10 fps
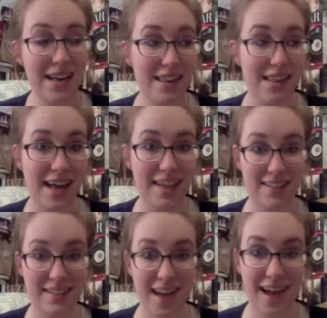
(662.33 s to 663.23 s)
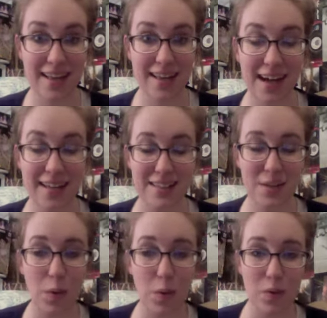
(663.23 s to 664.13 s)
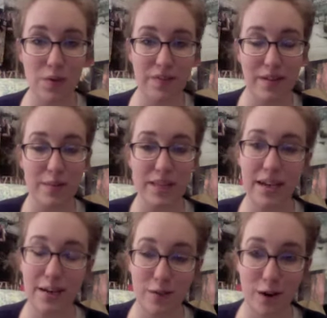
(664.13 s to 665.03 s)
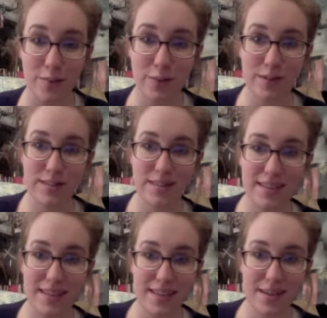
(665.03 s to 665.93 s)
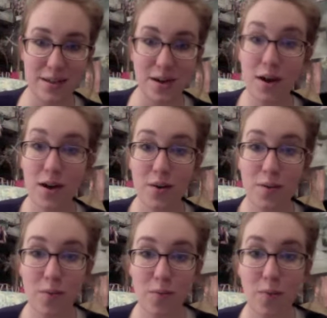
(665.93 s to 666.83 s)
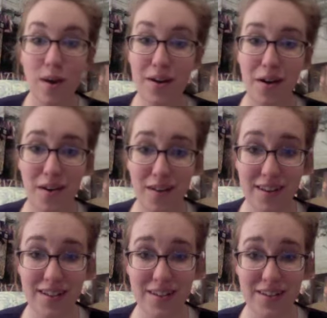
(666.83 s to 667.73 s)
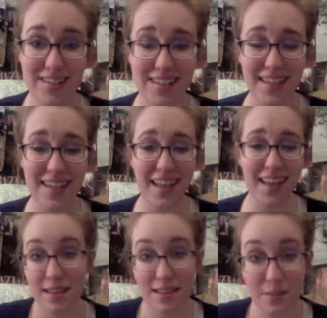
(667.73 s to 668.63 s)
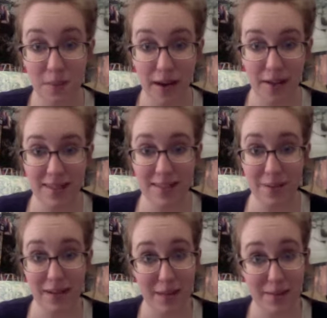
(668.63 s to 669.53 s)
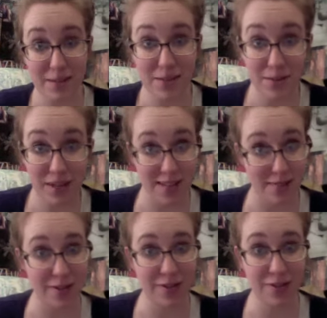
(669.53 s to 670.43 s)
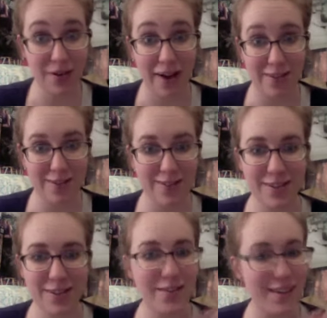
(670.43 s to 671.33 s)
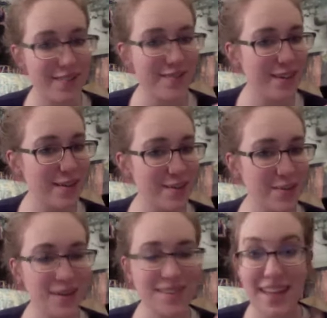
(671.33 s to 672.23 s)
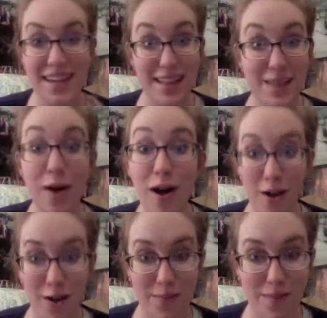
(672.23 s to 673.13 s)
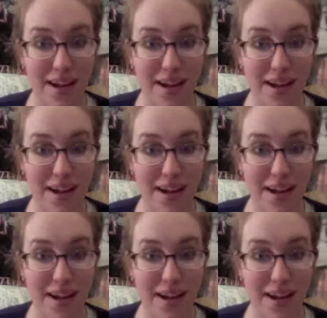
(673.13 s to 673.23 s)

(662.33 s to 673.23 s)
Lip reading: that I got a whole family of art books in one haul in New York City. And this is why you need to bring an empty suitcase when you travel, so you can fill it with books and get them all home.